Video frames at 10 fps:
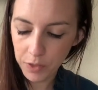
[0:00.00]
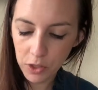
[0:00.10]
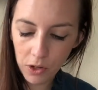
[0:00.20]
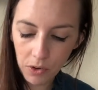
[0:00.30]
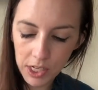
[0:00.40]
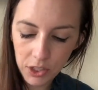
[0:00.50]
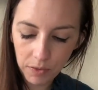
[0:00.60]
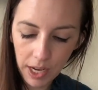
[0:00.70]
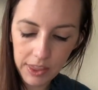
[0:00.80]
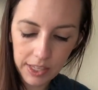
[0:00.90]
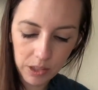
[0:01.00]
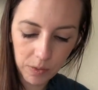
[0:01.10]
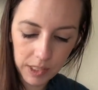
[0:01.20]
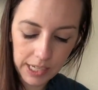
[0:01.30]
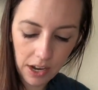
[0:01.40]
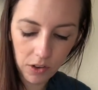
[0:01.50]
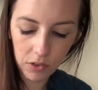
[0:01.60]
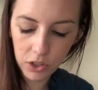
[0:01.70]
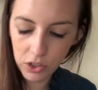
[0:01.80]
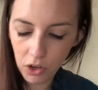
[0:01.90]
You don't need to write this one down.
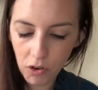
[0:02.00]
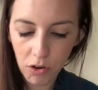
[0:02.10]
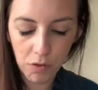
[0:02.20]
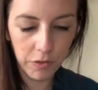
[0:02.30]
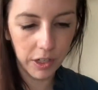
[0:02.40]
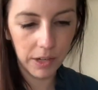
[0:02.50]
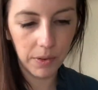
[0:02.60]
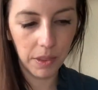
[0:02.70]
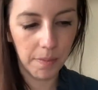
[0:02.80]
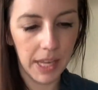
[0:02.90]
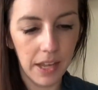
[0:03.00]
Just go over it with me.